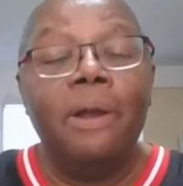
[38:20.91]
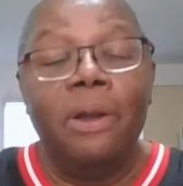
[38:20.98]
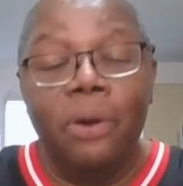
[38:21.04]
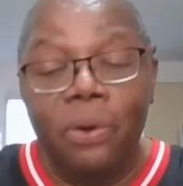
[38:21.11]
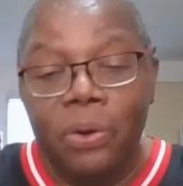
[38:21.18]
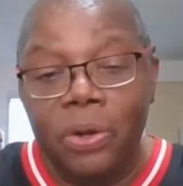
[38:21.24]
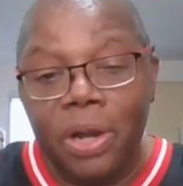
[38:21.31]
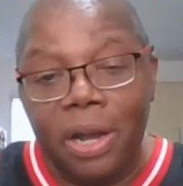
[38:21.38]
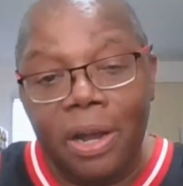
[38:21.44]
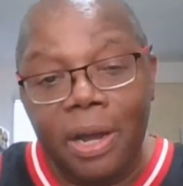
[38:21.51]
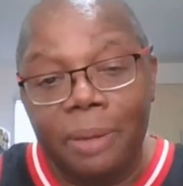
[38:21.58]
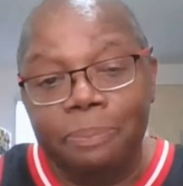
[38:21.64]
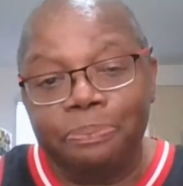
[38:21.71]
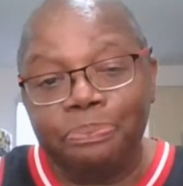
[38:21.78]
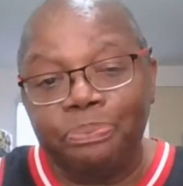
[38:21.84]
Go
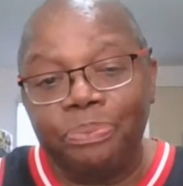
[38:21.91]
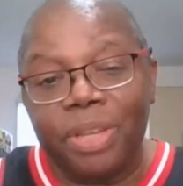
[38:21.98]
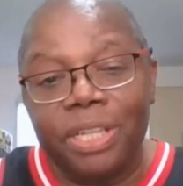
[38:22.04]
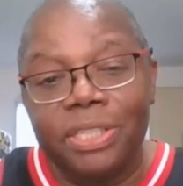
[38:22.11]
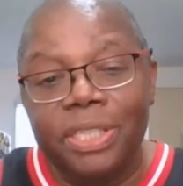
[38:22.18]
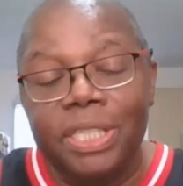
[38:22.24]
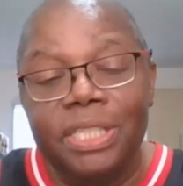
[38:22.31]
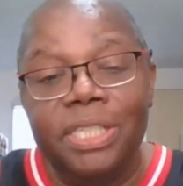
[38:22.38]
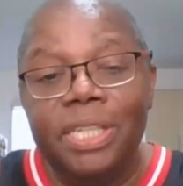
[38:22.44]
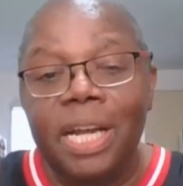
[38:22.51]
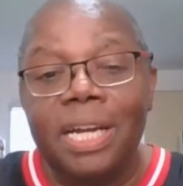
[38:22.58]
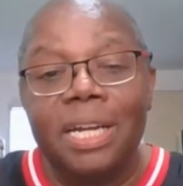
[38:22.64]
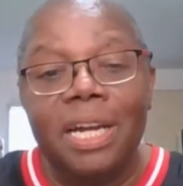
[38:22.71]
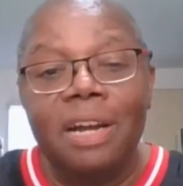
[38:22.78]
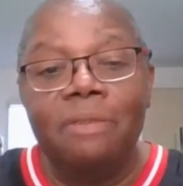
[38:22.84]
to
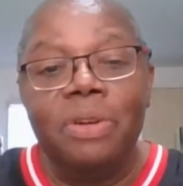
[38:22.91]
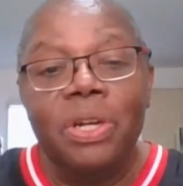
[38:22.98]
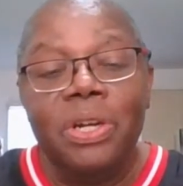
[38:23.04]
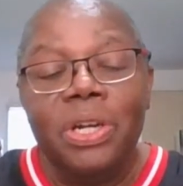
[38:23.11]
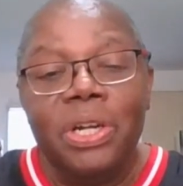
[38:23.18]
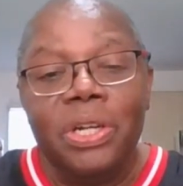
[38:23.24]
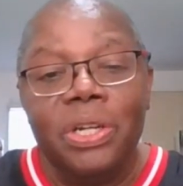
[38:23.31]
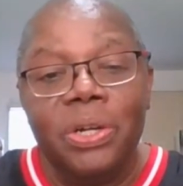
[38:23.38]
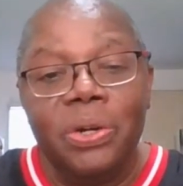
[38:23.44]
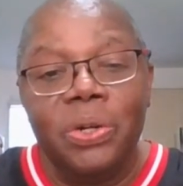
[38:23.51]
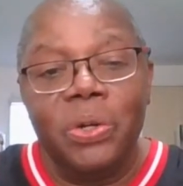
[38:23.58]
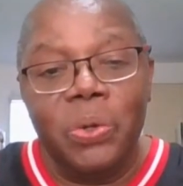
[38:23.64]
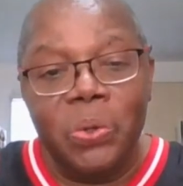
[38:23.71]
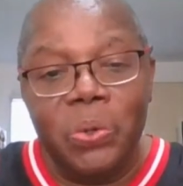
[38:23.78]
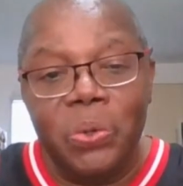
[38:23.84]
cdc.gov. Go
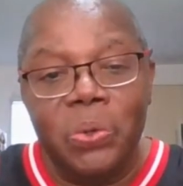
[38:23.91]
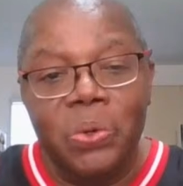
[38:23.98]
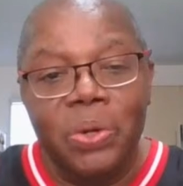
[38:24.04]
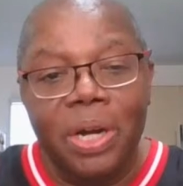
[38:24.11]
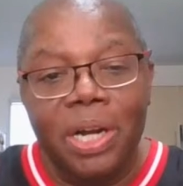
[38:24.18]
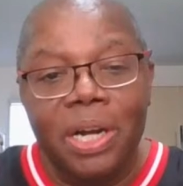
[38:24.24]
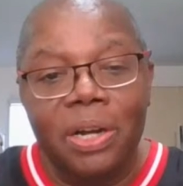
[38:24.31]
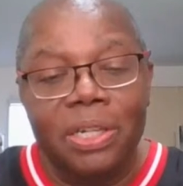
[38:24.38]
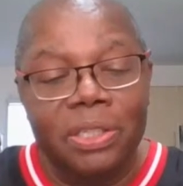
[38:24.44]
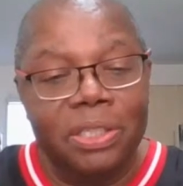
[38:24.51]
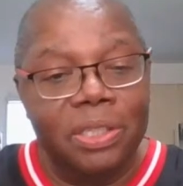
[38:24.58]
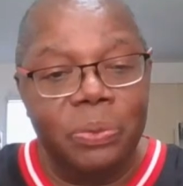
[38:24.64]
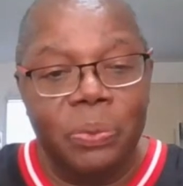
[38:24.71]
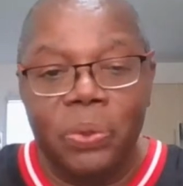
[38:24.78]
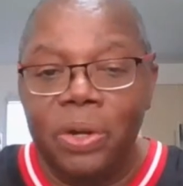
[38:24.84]
to WHO,
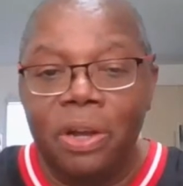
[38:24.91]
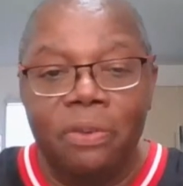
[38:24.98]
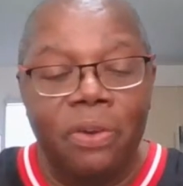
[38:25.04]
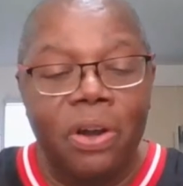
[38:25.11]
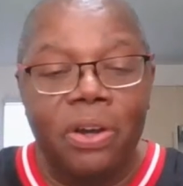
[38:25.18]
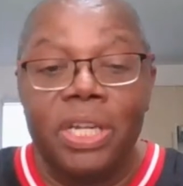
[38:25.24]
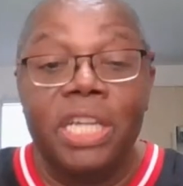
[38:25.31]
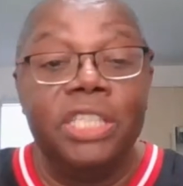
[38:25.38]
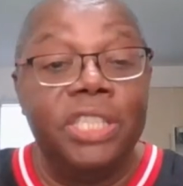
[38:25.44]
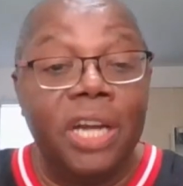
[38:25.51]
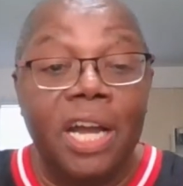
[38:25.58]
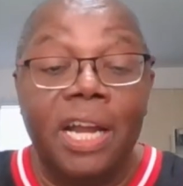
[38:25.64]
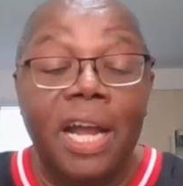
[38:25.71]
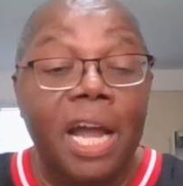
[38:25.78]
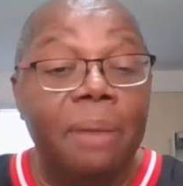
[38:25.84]
the World Health Organization, and
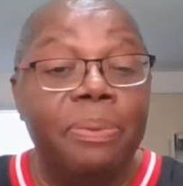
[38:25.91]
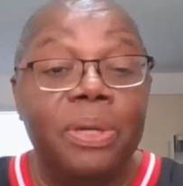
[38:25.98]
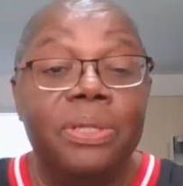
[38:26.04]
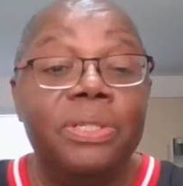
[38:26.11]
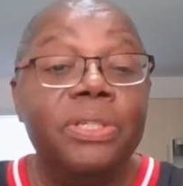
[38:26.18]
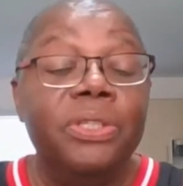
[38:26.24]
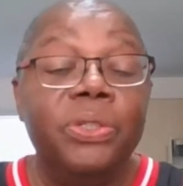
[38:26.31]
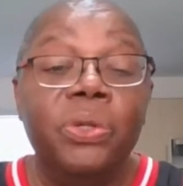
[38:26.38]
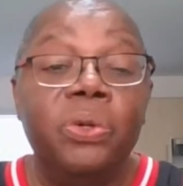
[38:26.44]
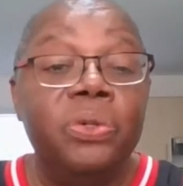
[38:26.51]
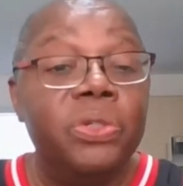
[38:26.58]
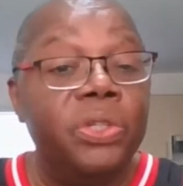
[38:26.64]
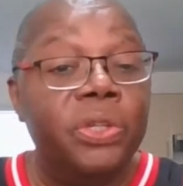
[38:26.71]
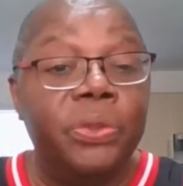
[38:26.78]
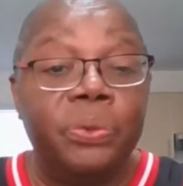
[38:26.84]
Johns Hopkins.
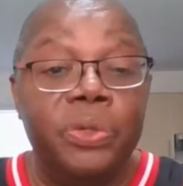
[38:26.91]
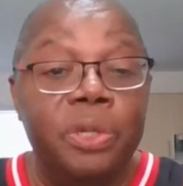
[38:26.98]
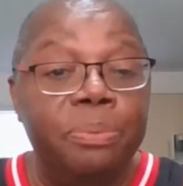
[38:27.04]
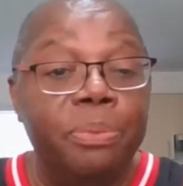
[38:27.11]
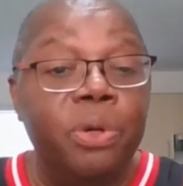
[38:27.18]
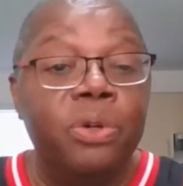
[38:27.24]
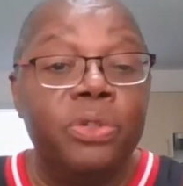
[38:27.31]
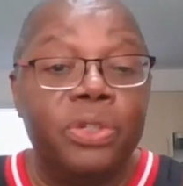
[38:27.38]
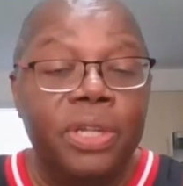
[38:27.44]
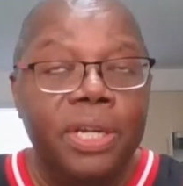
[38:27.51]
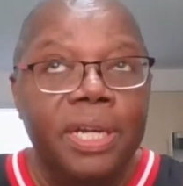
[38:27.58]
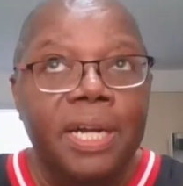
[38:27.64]
Those are the three most